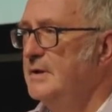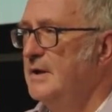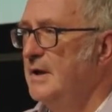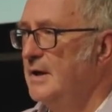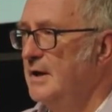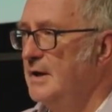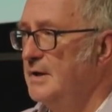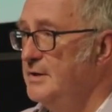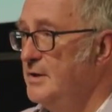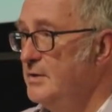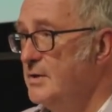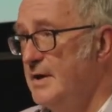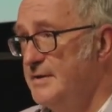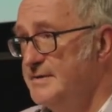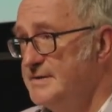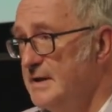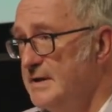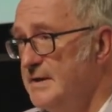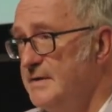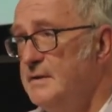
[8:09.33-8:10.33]
a new
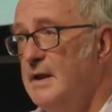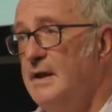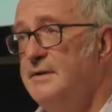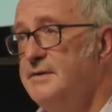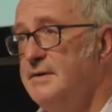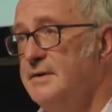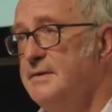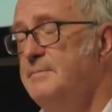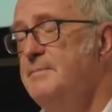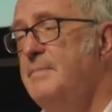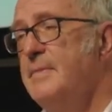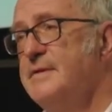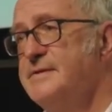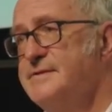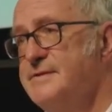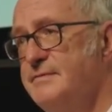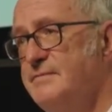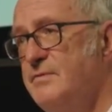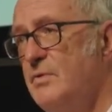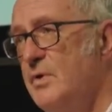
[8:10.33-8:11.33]
hotel in London, the
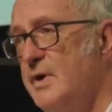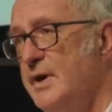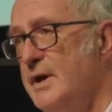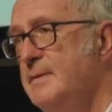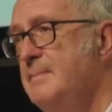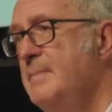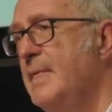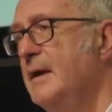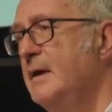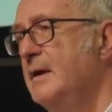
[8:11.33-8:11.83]
Savoy.